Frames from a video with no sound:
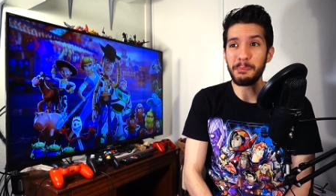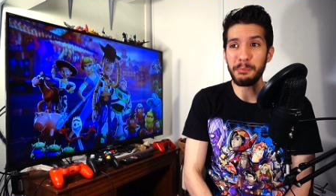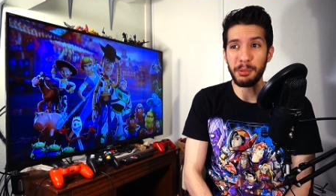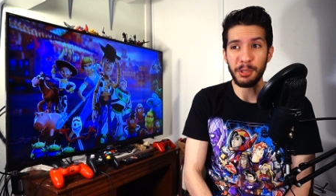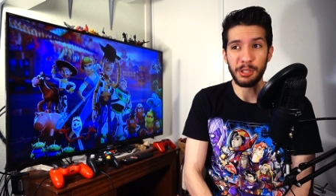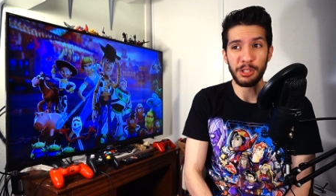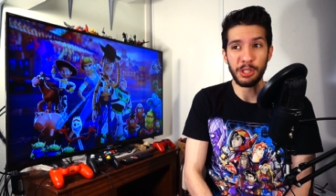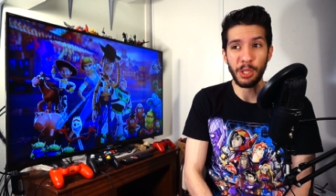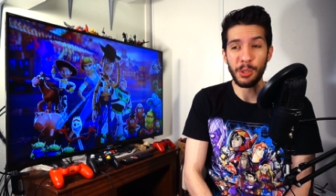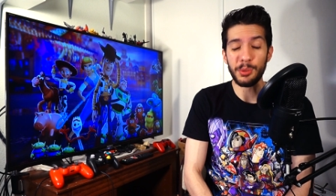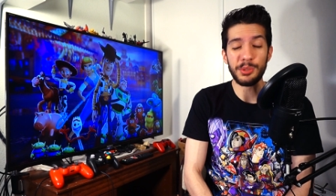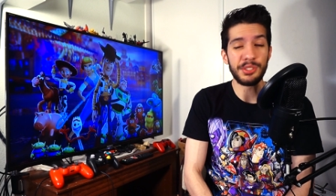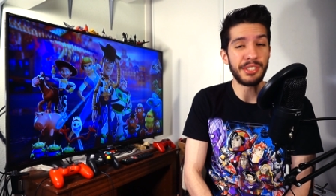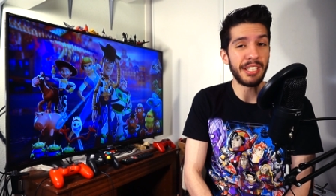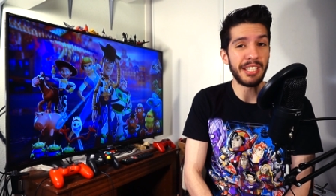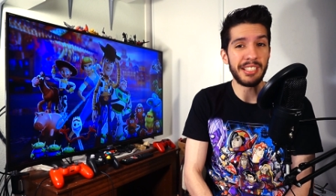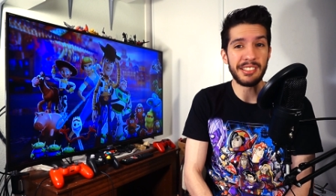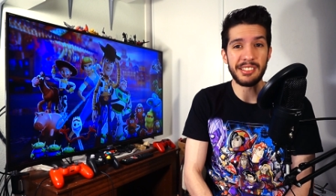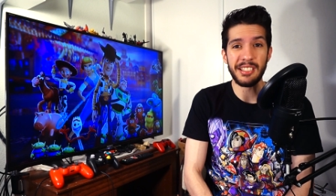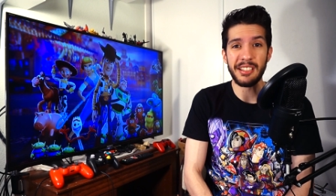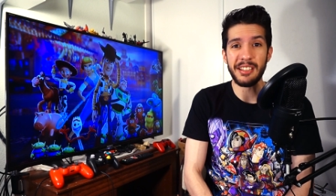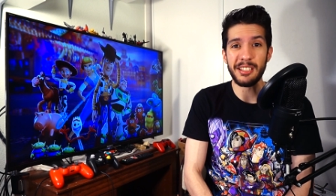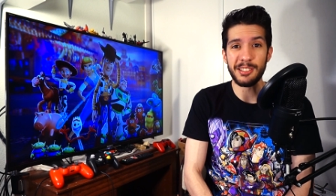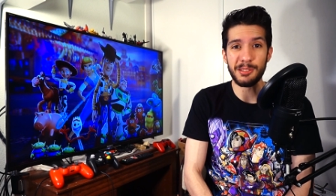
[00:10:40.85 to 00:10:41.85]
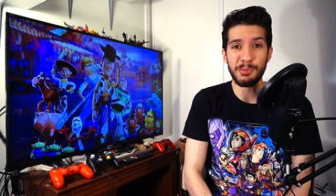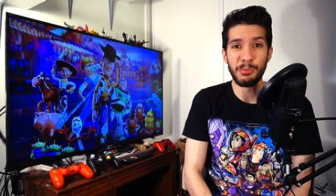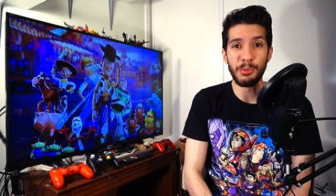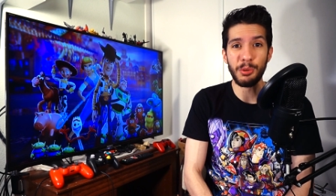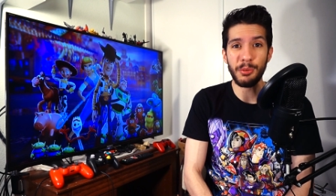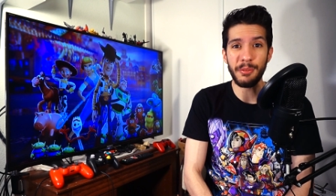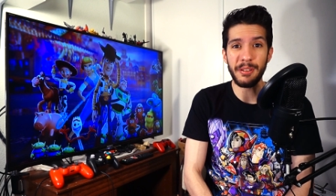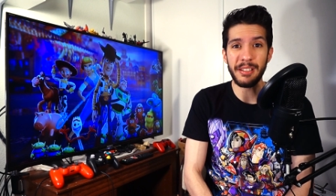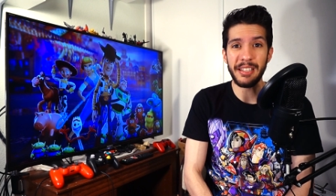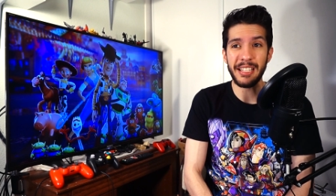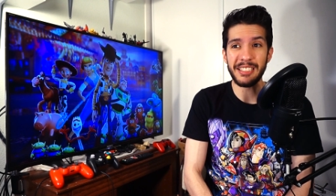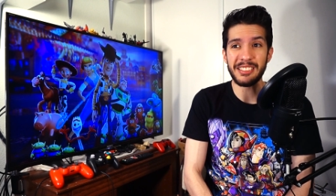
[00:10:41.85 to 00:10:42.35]
put those things in this
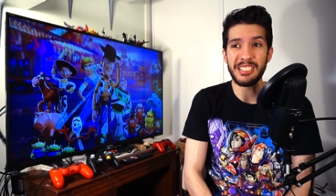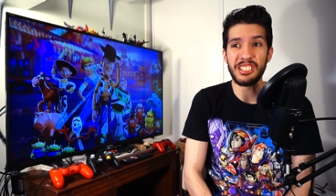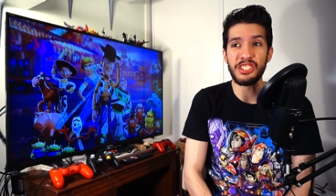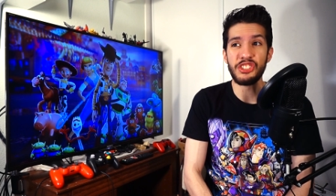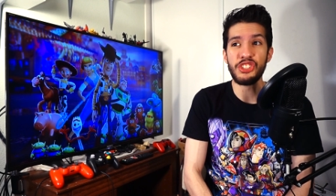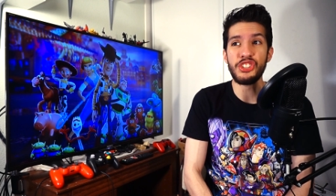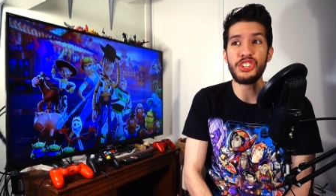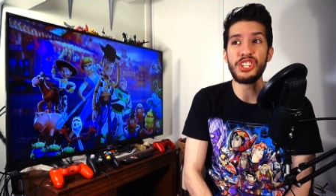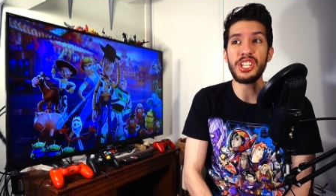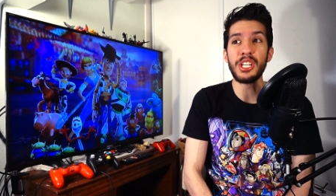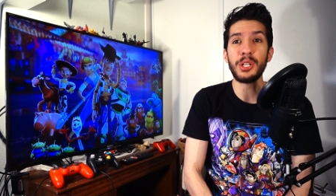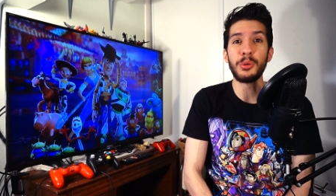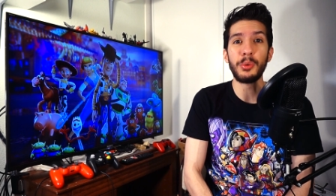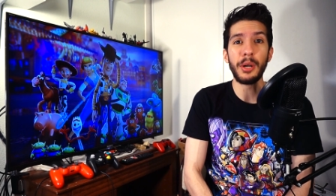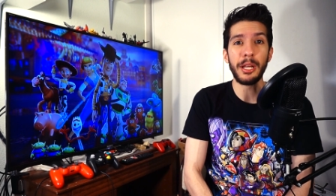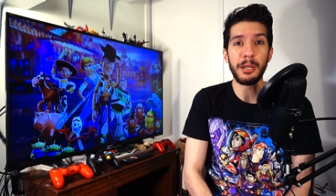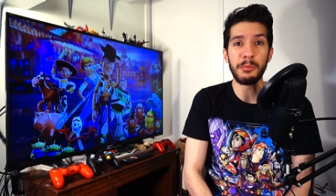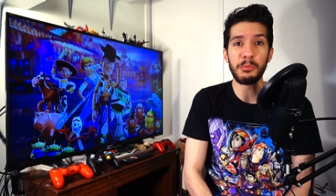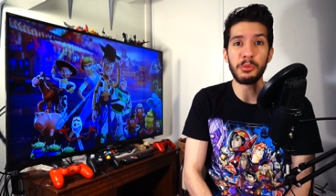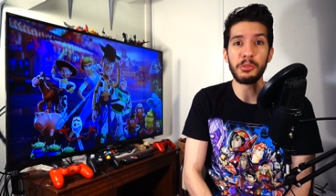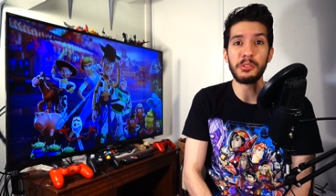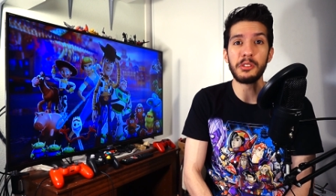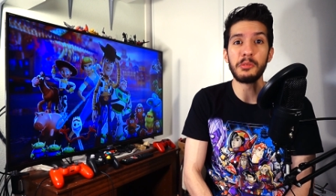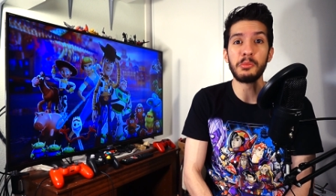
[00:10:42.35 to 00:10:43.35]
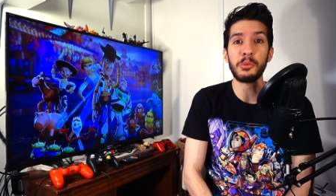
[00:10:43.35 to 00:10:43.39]
movie. That's a G rated movie.